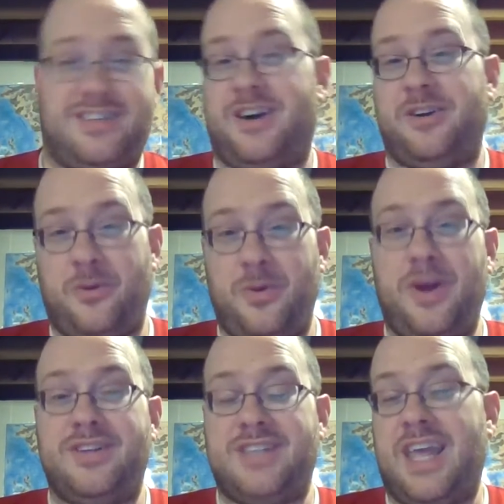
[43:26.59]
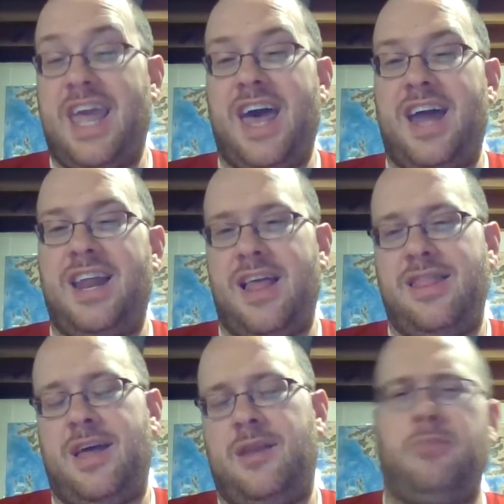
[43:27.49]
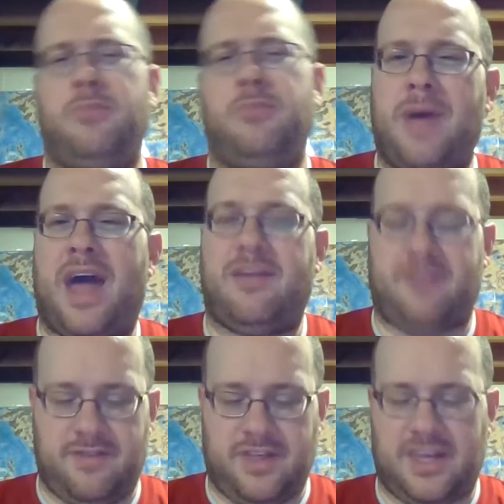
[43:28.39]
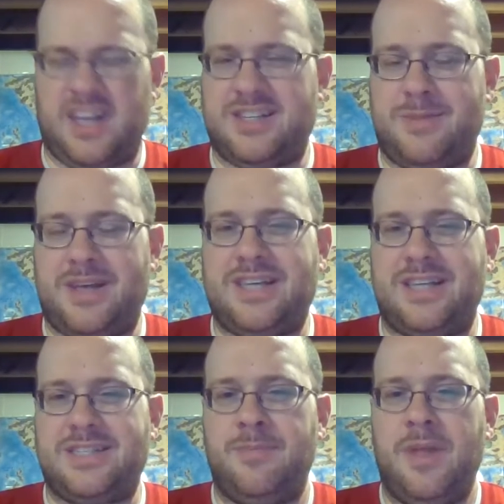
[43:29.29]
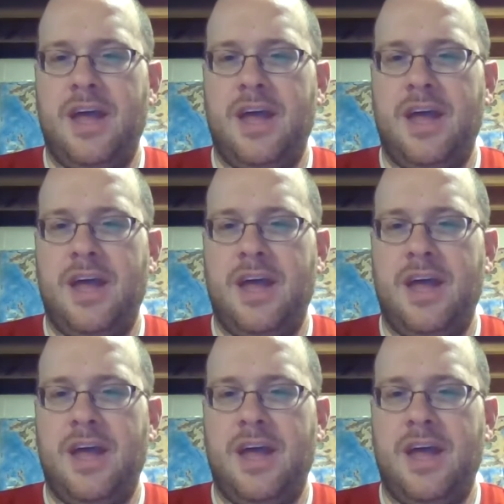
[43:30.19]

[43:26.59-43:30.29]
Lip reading: exotic, or weird as I can, and then pull it back if I feel like it doesn't make sense.